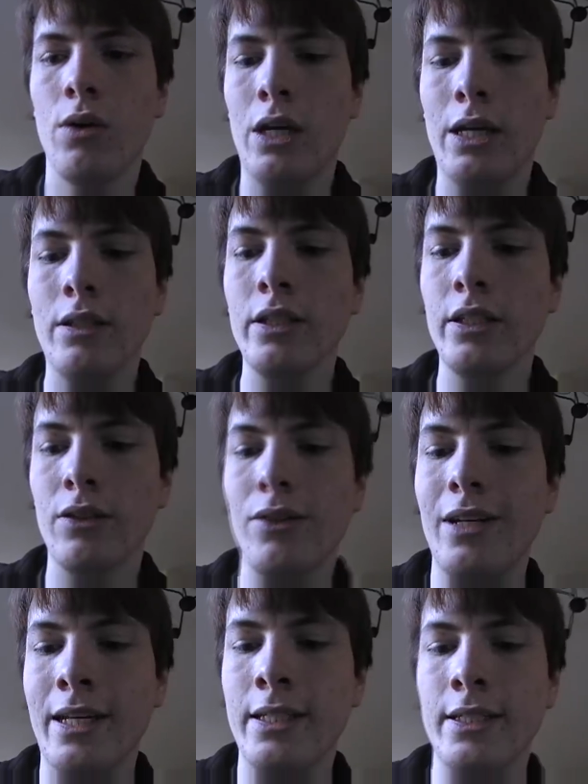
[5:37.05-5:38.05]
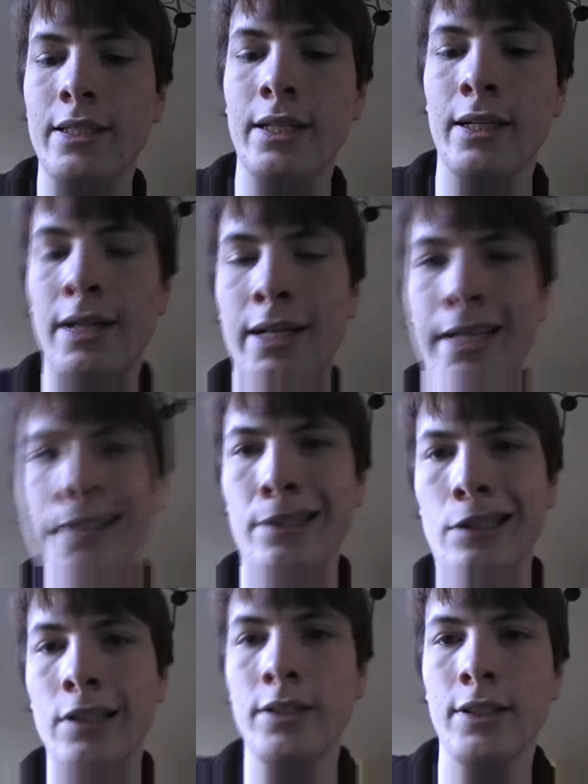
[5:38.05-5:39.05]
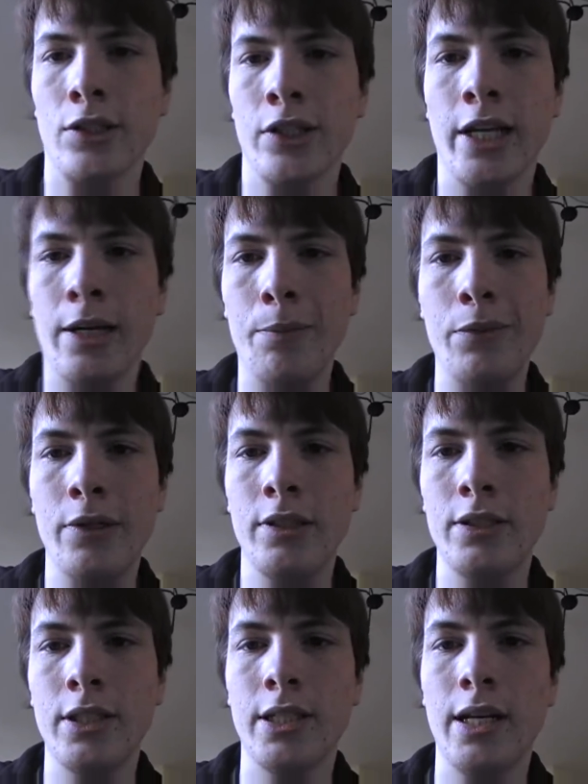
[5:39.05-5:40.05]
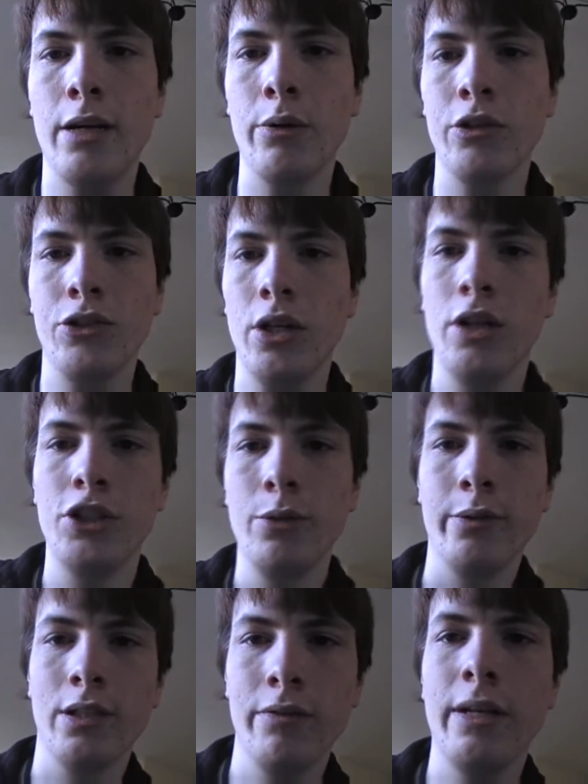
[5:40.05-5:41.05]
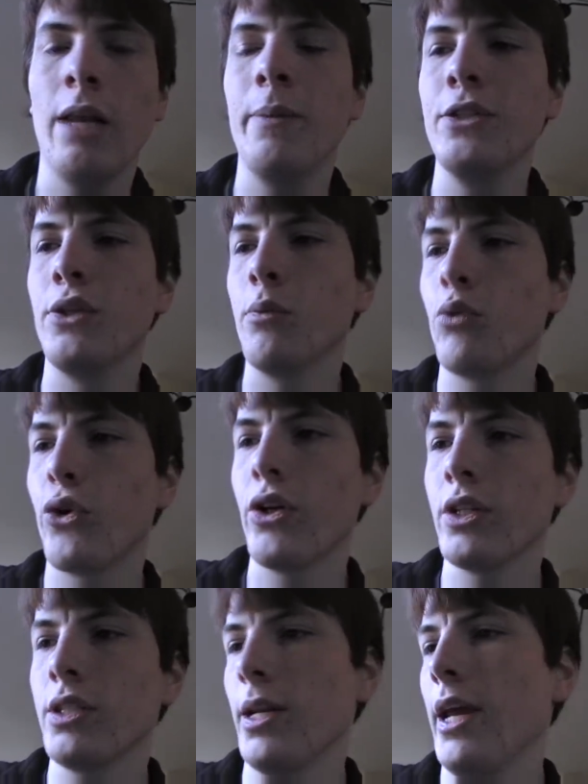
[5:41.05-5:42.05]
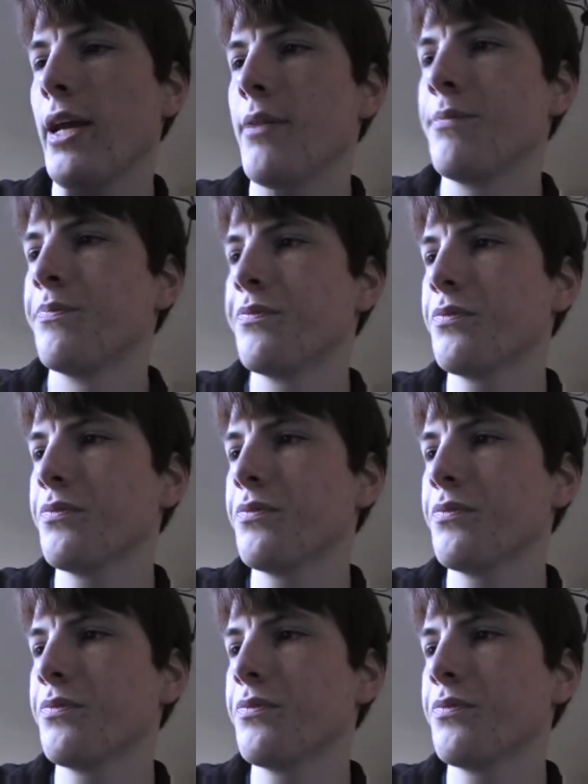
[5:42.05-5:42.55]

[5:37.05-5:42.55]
and letting Sinclair still keep Sinclair research so he could develop his own products again.